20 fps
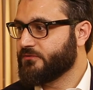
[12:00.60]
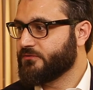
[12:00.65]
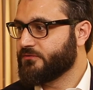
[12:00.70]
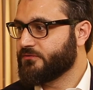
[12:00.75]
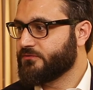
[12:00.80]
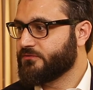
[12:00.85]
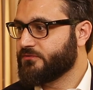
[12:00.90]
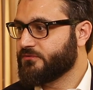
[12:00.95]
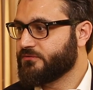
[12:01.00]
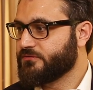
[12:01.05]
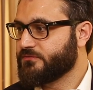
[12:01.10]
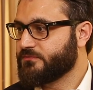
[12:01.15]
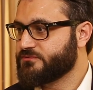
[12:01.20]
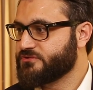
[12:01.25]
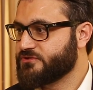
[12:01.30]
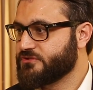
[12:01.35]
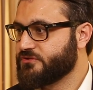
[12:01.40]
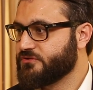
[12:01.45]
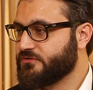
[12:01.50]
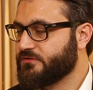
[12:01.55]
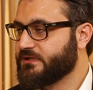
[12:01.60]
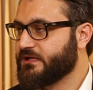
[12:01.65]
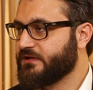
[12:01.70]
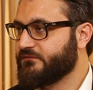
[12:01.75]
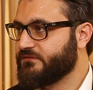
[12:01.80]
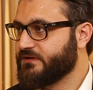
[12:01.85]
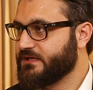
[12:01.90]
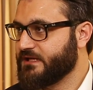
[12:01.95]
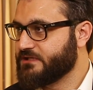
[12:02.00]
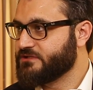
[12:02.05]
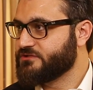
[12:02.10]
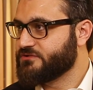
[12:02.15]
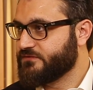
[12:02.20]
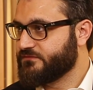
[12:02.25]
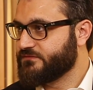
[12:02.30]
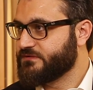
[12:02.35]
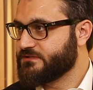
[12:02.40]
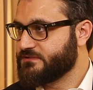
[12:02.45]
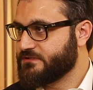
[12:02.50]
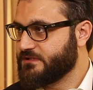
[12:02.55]
or securing every inch
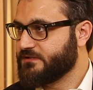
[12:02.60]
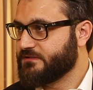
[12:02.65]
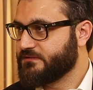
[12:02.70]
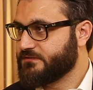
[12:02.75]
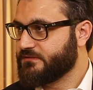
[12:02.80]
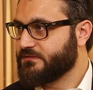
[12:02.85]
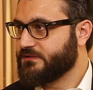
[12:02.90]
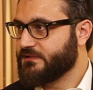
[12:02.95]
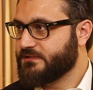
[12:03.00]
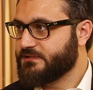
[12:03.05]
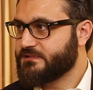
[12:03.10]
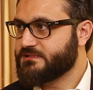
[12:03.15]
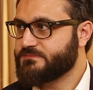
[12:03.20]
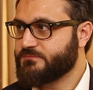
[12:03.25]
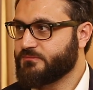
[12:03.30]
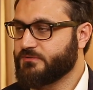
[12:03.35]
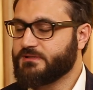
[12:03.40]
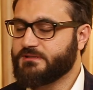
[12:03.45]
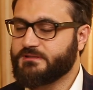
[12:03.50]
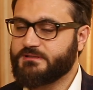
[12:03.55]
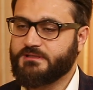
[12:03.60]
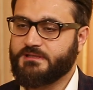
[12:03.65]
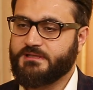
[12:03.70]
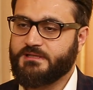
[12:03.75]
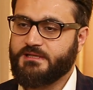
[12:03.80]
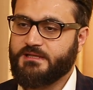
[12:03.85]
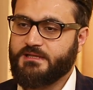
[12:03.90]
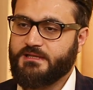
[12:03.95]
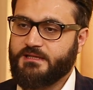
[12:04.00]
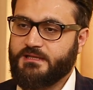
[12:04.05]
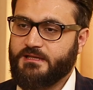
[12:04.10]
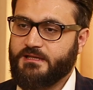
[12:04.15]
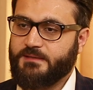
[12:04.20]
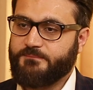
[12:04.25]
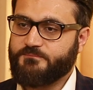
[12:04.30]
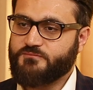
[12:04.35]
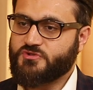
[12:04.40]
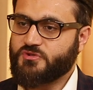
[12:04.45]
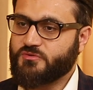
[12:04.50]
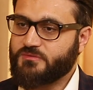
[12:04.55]
of the territory at this point.
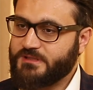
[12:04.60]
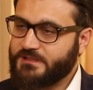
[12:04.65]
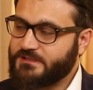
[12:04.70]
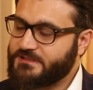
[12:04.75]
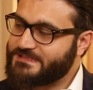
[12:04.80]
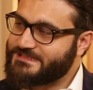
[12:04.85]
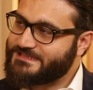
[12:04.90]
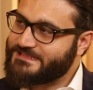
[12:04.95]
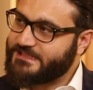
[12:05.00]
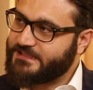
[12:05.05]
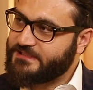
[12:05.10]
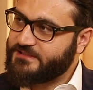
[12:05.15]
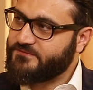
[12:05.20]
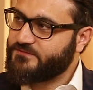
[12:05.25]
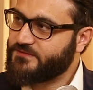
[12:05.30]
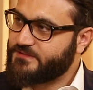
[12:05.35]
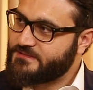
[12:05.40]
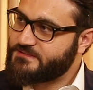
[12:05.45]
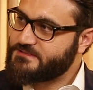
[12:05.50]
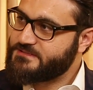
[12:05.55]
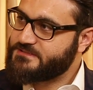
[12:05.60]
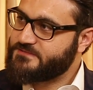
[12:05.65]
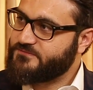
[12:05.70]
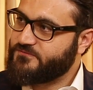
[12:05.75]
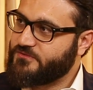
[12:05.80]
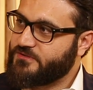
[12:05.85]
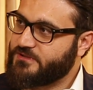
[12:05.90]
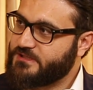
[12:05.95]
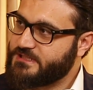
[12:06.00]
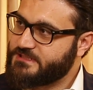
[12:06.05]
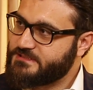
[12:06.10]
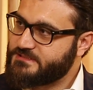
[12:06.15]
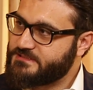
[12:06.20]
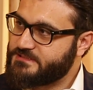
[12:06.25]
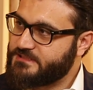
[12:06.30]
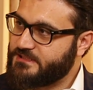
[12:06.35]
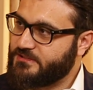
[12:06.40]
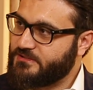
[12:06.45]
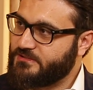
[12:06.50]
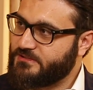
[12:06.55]
So there is significance for
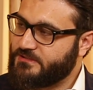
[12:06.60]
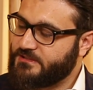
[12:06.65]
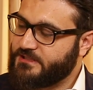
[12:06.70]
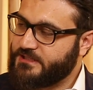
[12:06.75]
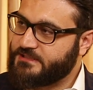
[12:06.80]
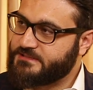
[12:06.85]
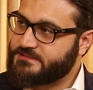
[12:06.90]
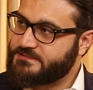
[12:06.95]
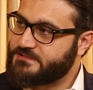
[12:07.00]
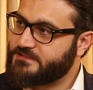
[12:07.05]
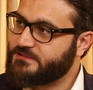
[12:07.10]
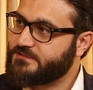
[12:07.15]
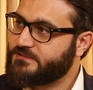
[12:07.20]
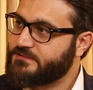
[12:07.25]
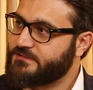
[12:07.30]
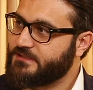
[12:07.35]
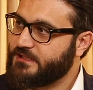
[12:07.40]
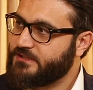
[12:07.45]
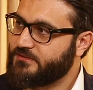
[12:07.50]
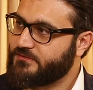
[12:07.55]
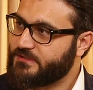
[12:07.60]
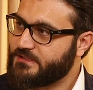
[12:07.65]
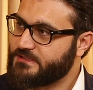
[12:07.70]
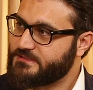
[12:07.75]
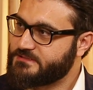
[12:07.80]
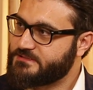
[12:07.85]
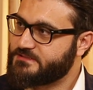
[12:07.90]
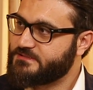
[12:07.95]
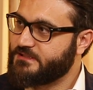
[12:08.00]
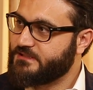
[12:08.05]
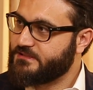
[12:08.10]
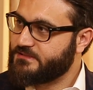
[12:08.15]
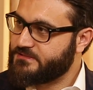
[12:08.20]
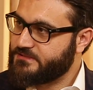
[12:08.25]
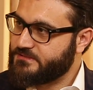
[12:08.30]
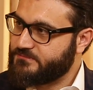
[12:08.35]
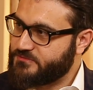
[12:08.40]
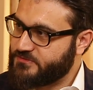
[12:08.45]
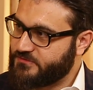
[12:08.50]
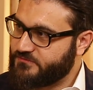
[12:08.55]
us in certain areas in
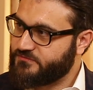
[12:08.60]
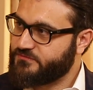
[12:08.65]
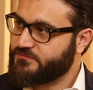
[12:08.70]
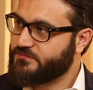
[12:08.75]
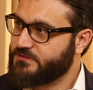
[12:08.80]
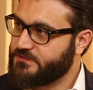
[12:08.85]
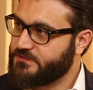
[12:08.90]
terms of